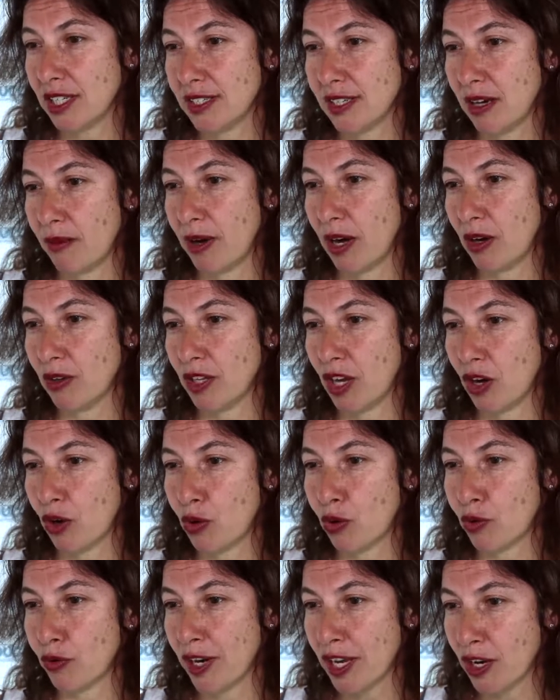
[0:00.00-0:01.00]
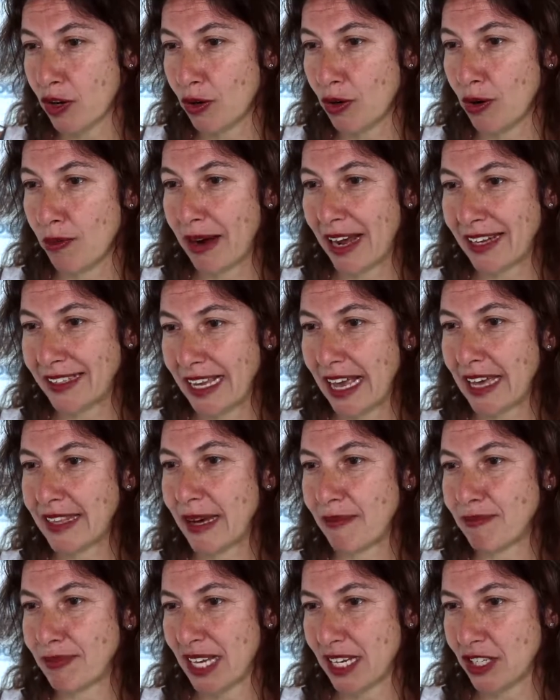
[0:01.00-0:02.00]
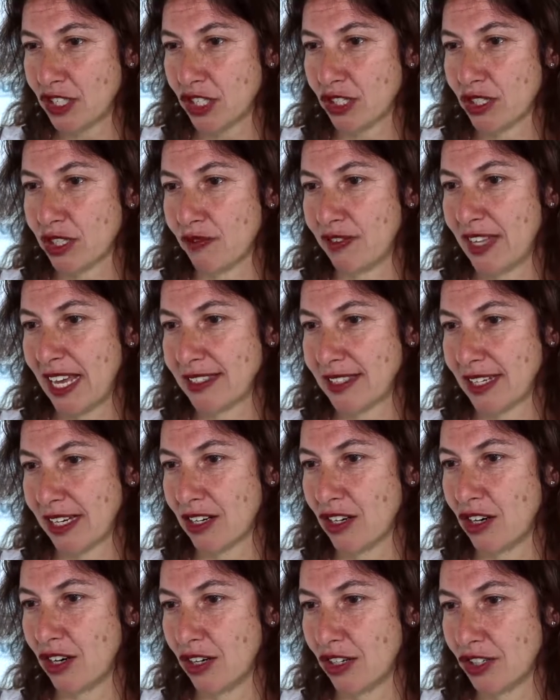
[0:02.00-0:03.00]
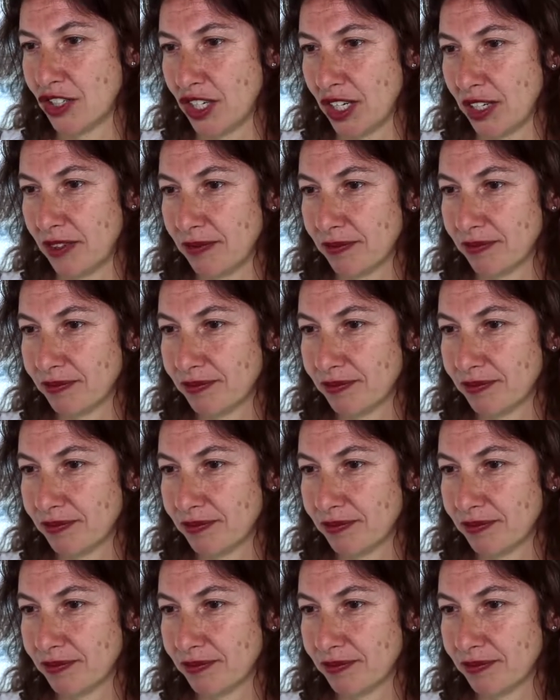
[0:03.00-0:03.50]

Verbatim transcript: it's about the curriculum and the adaptations of that technology.